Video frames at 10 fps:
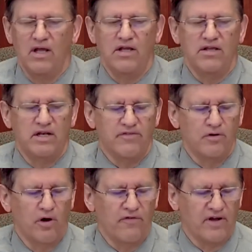You never
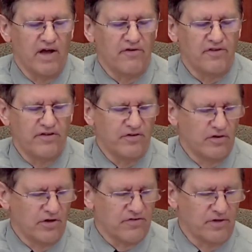know if a conversation
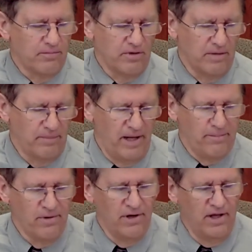looks simple on
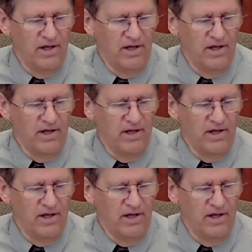paper.